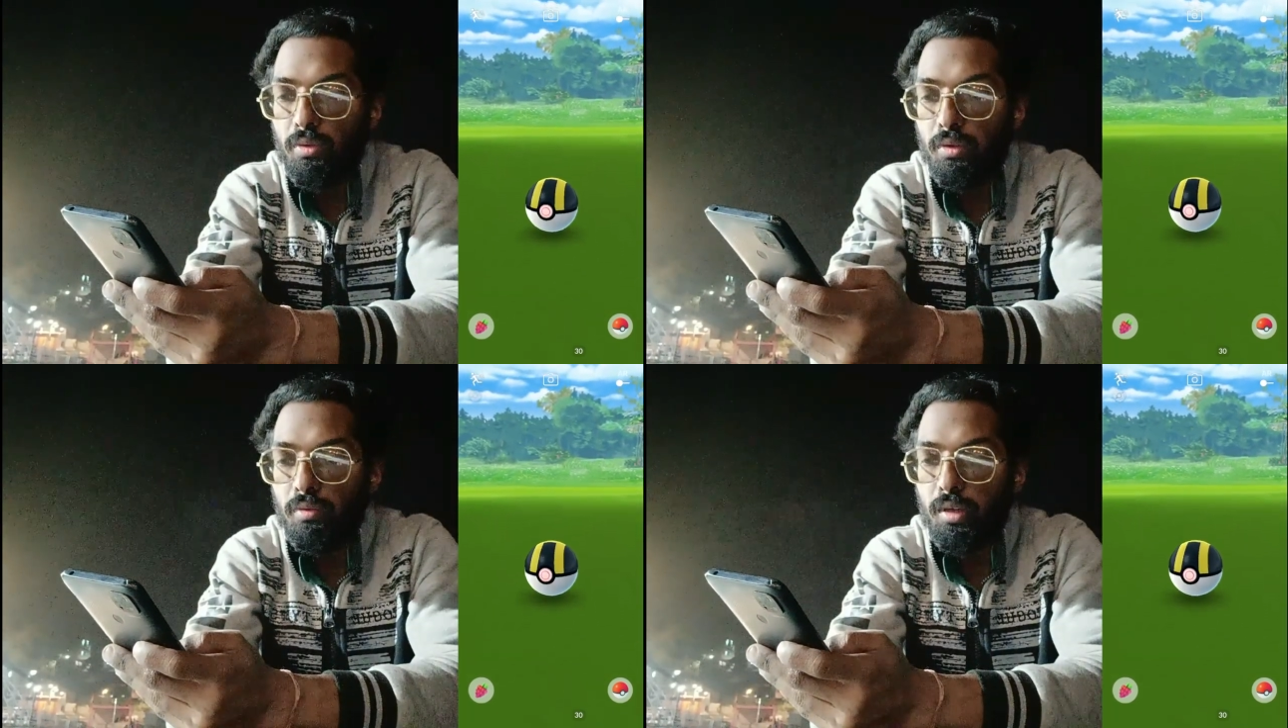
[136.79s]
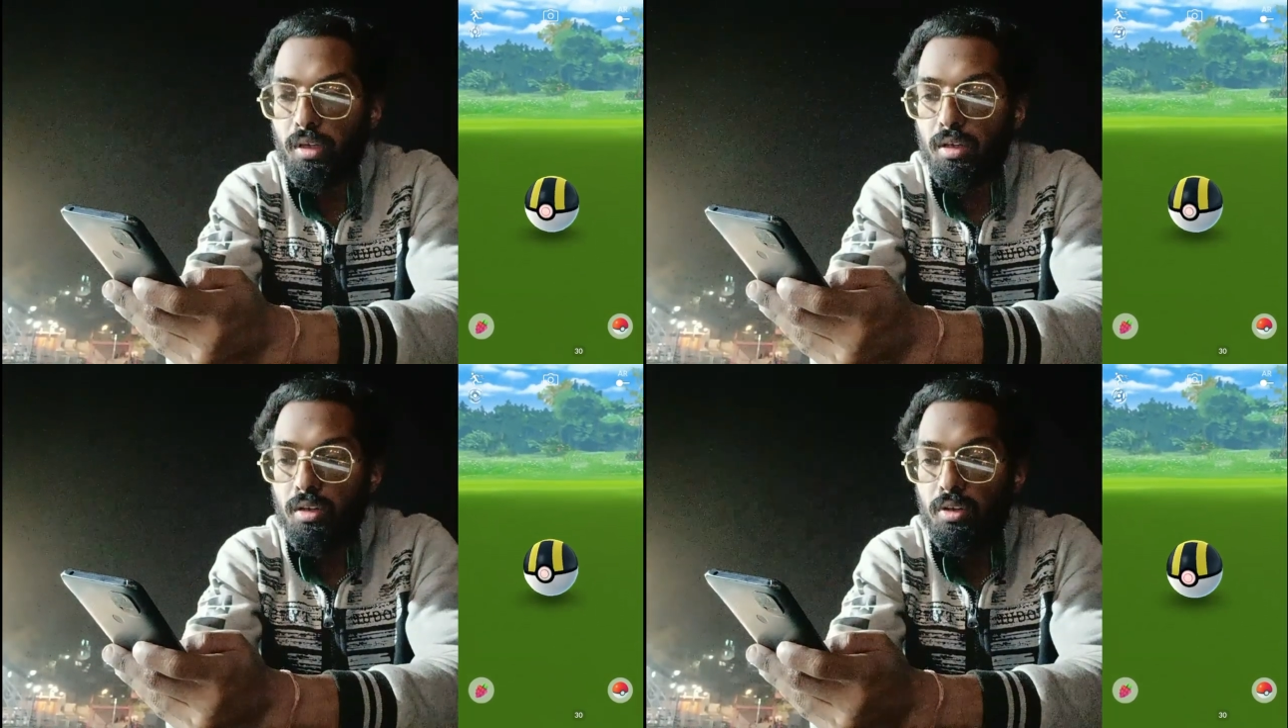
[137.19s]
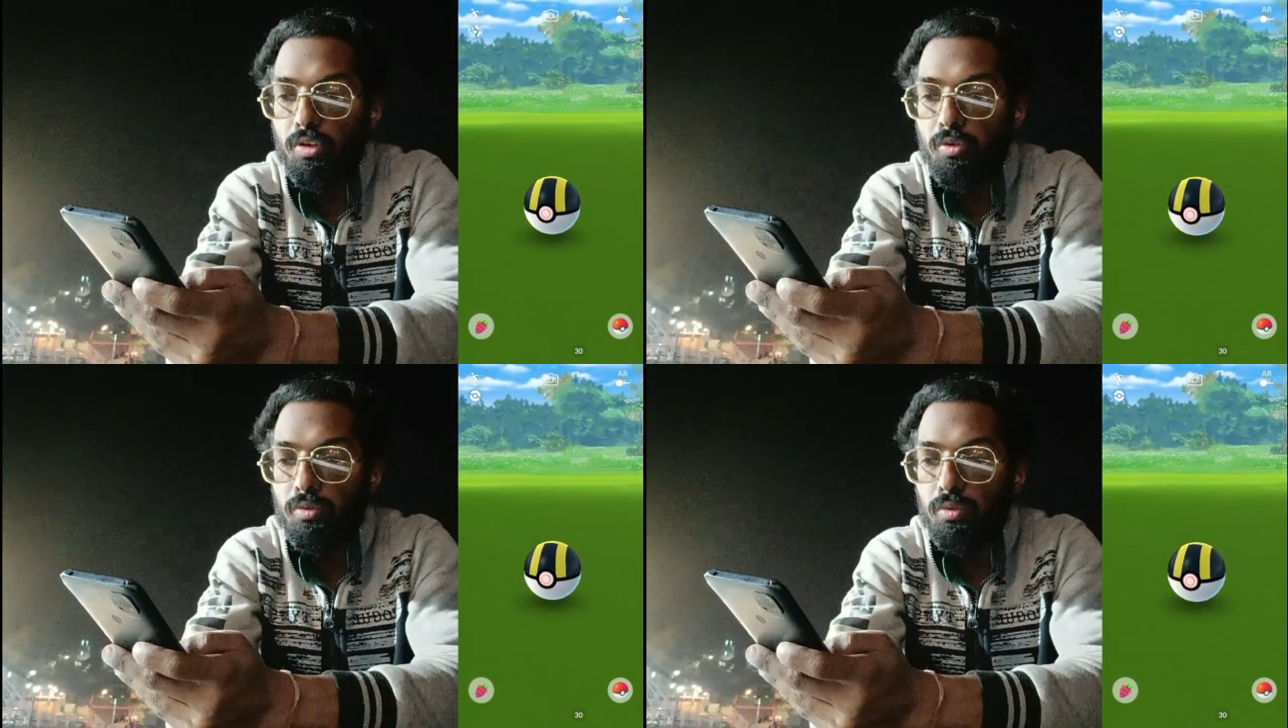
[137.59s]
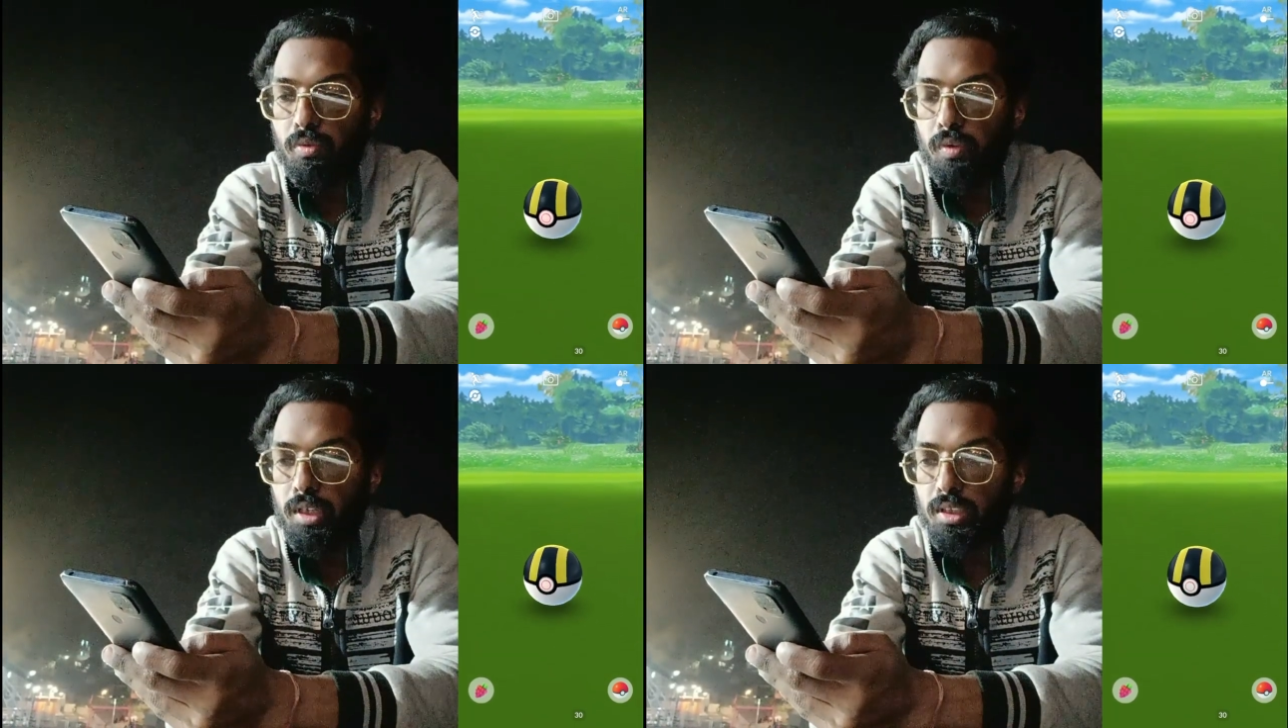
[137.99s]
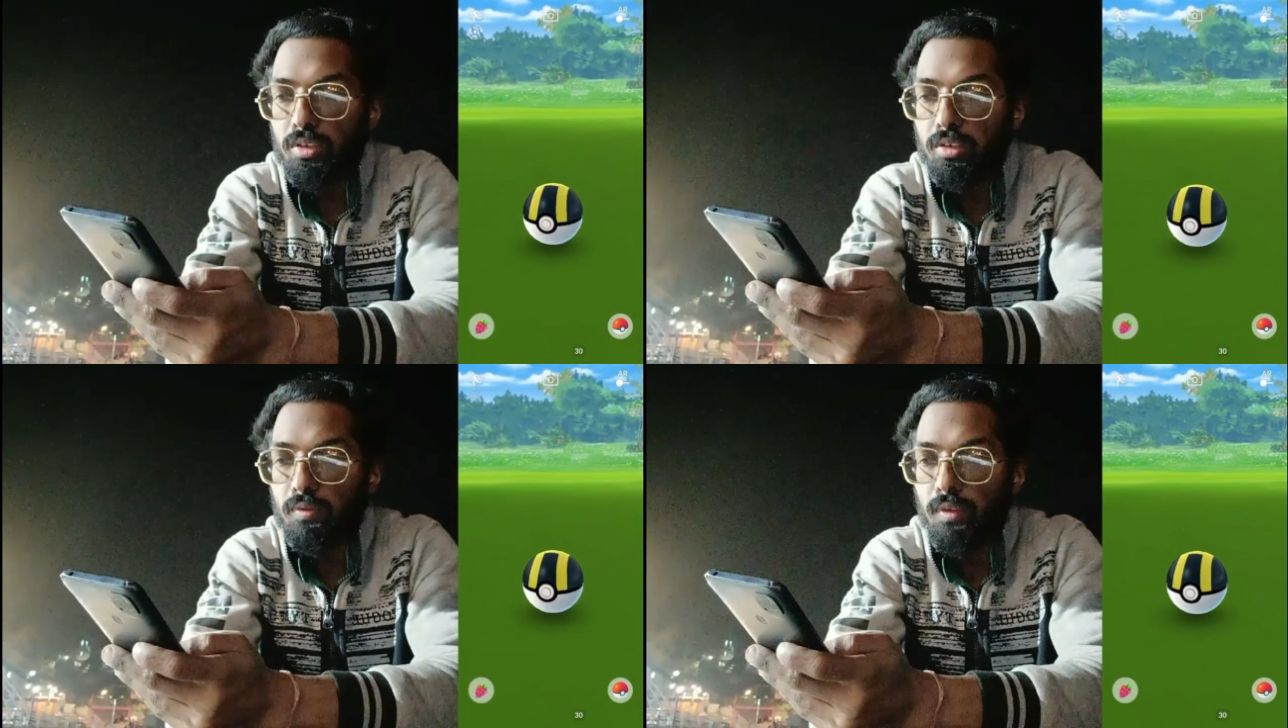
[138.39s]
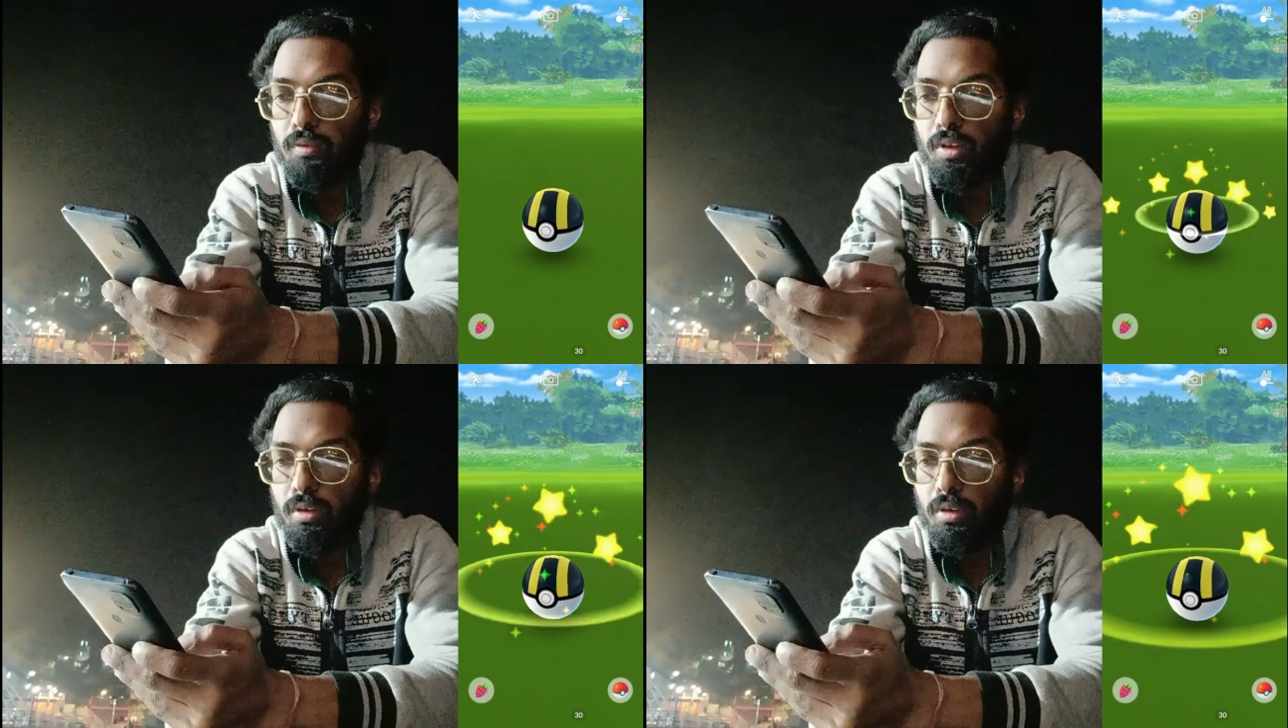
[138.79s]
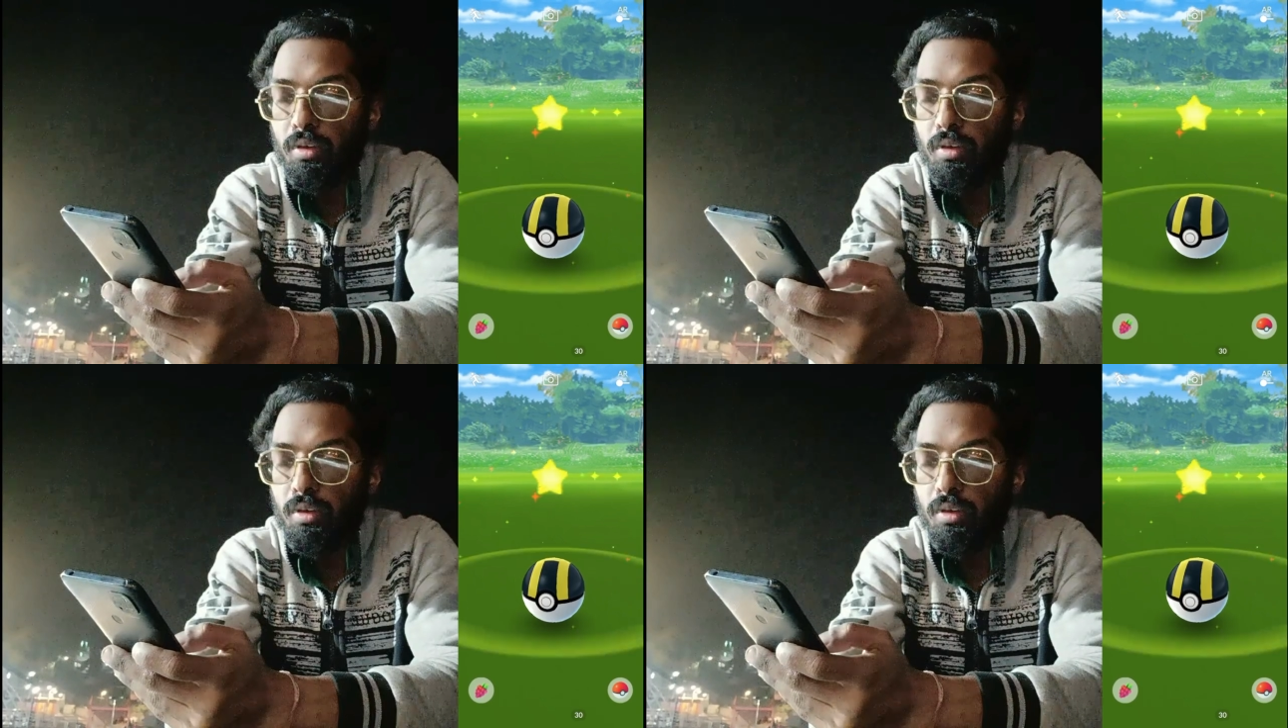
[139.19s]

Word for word: 1, 2, 3, successfully we